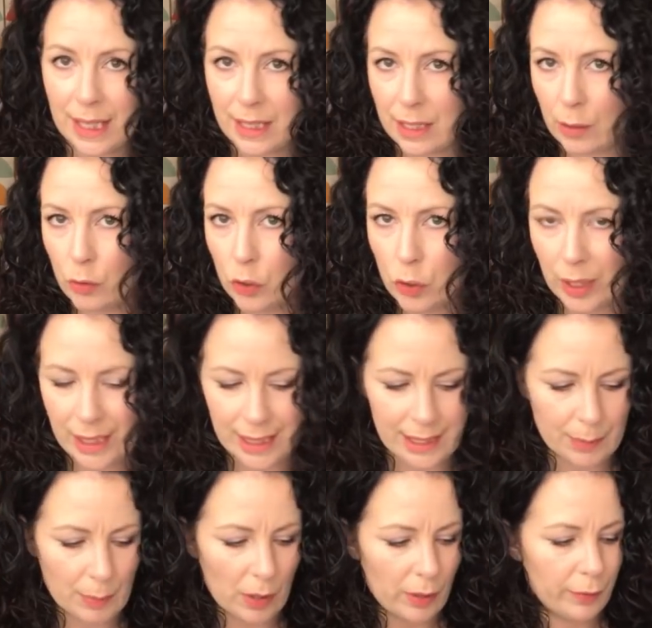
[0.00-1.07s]
I don't trace
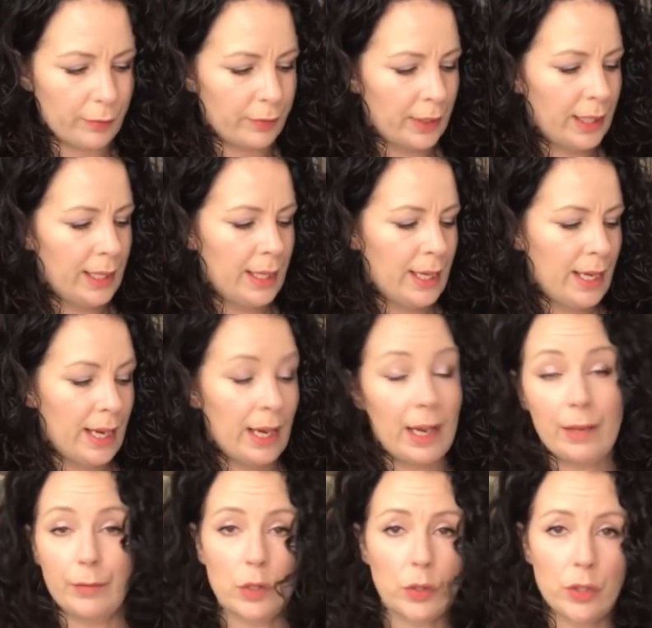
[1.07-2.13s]
them off.
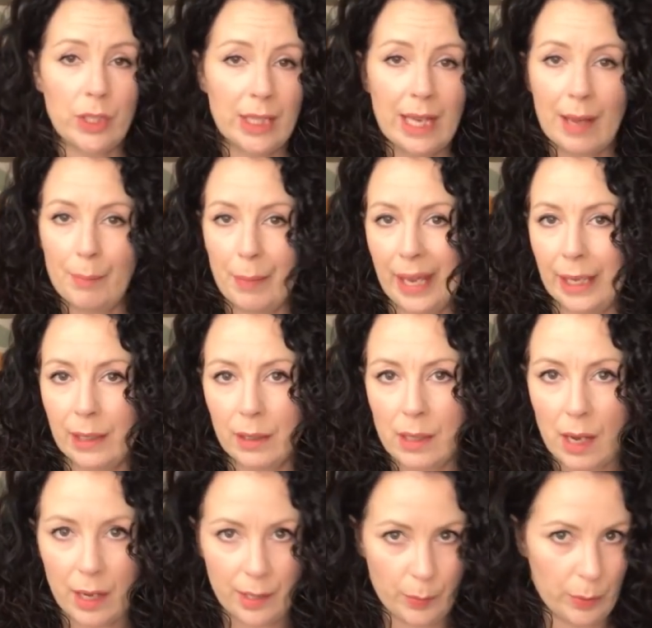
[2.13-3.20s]
Of course, you can make a
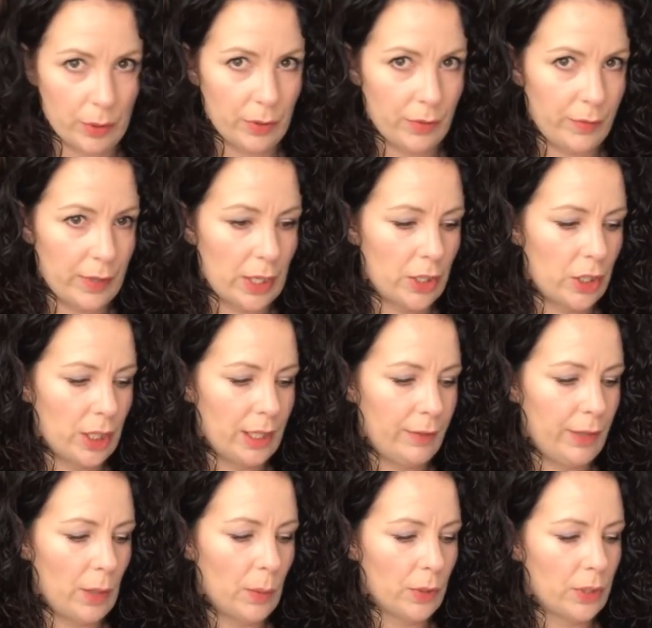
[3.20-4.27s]
cardboard version
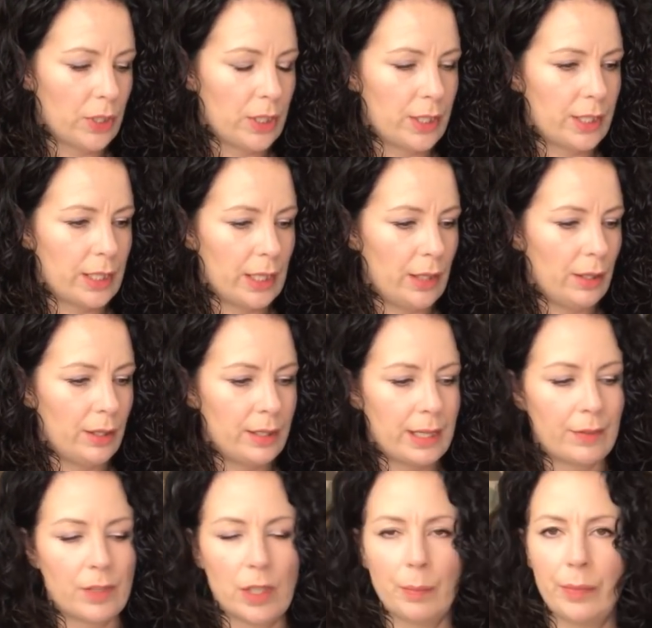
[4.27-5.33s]
if you wanted to
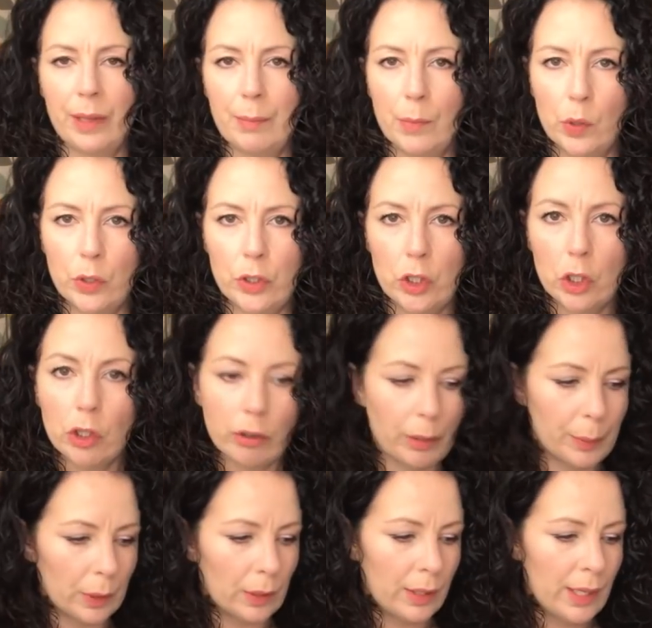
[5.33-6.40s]
have something more
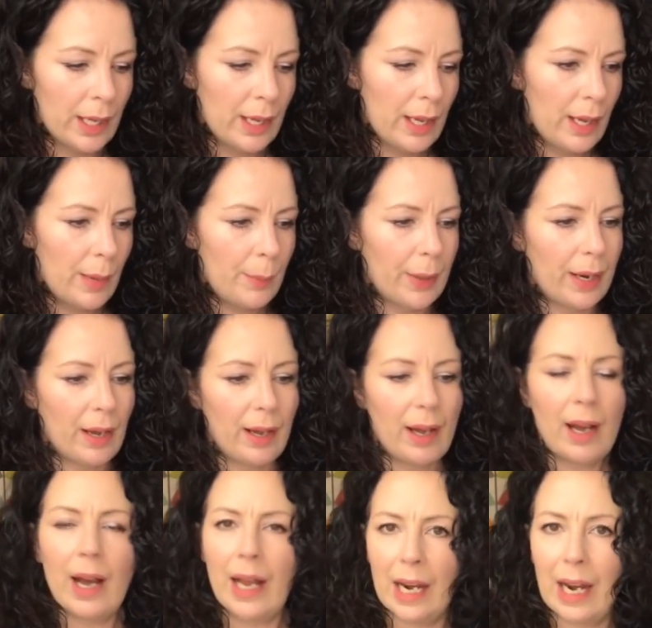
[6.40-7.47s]
durable, but
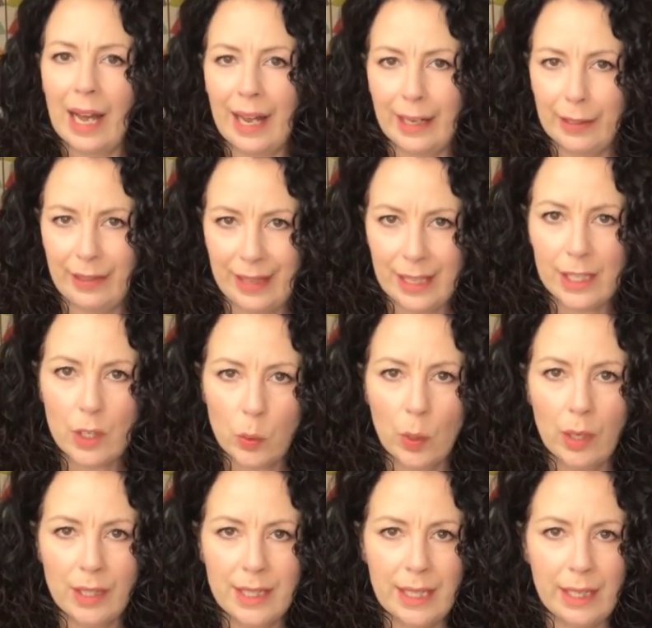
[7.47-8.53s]
I like this
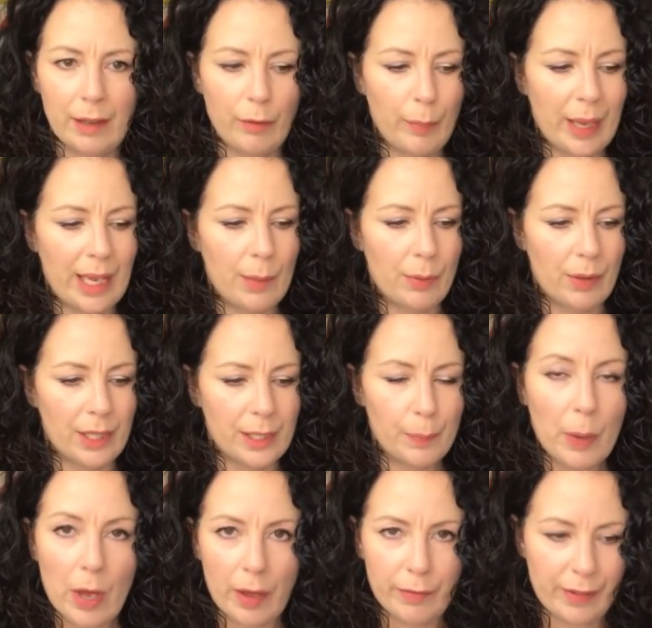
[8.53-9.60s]
quality of paper, it's
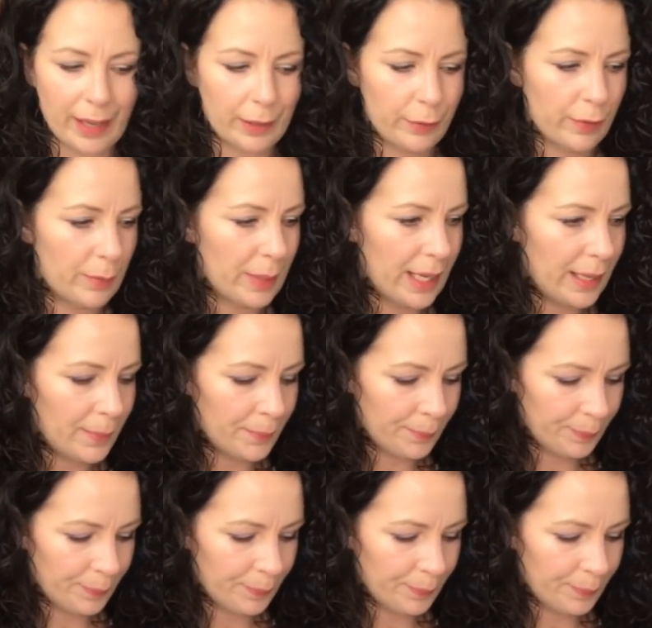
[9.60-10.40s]
perfect for me.